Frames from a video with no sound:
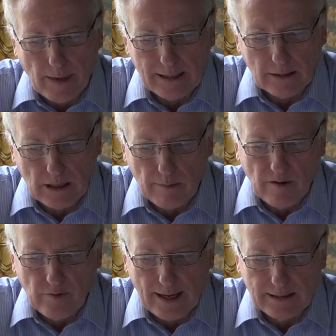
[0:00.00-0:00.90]
By the summer
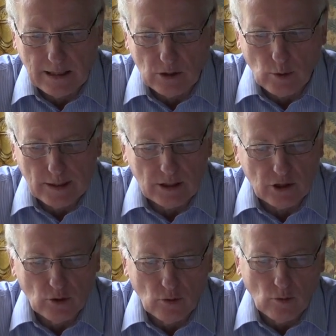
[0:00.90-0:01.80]
of
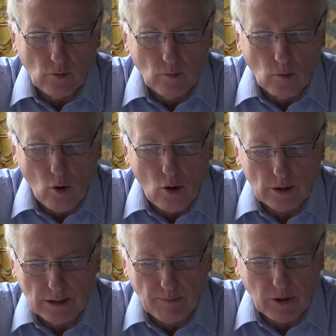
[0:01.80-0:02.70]
1922,
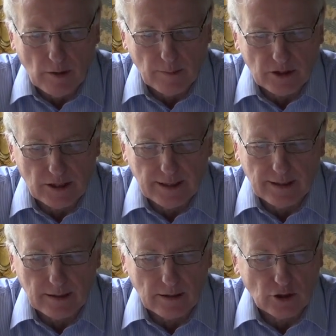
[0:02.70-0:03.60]
war,
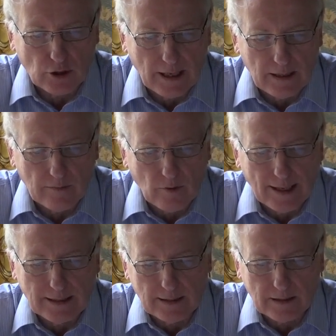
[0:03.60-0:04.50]
diplomacy, and the strain of
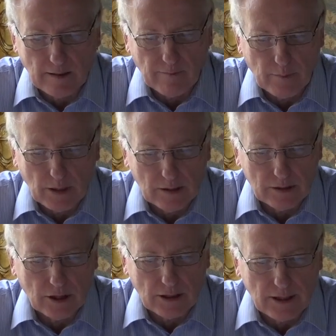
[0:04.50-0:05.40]
writing Seven
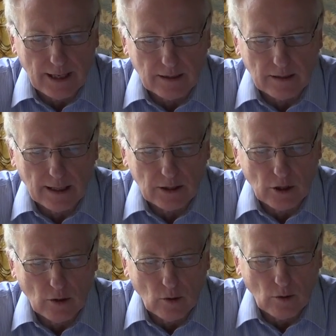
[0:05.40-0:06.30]
Pillars had taken their
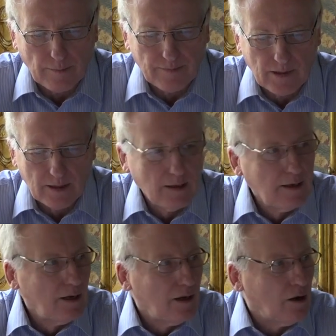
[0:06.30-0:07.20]
toll.
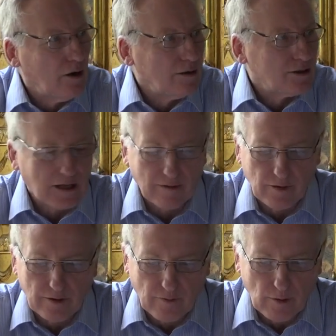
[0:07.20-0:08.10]
Lawrence
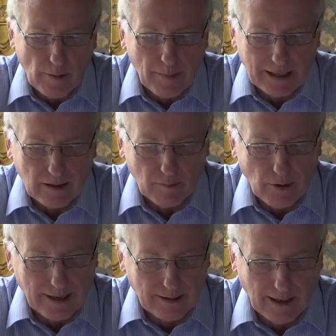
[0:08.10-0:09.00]
suffered from a mental
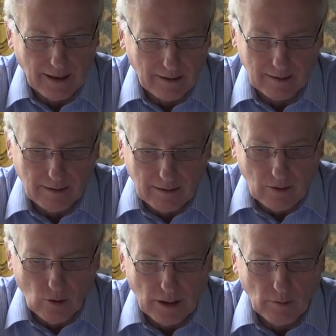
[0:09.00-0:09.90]
breakdown,
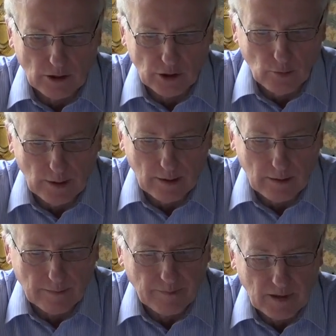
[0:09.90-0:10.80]
call it what you
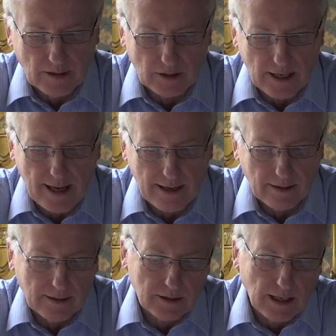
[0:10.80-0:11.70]
will.
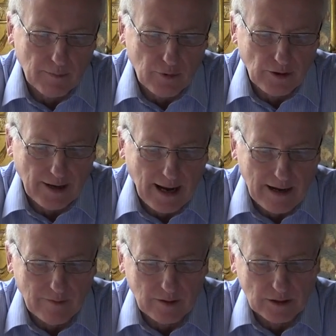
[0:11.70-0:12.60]
Seeking a temporary
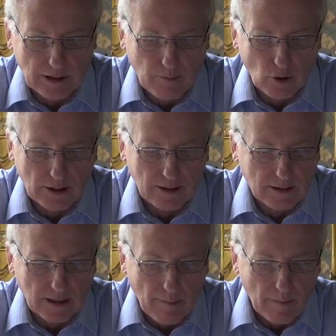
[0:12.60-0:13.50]
haven, as he put
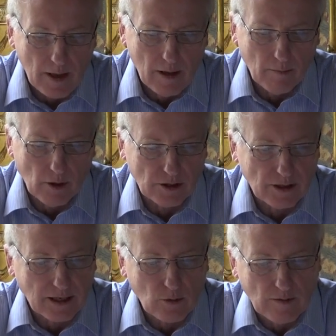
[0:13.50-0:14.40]
it, some
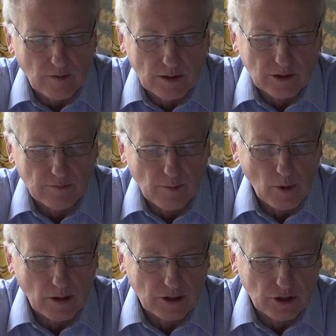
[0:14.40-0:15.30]
modern equivalent to the
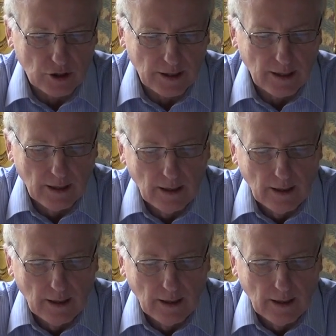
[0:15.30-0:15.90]
monastery,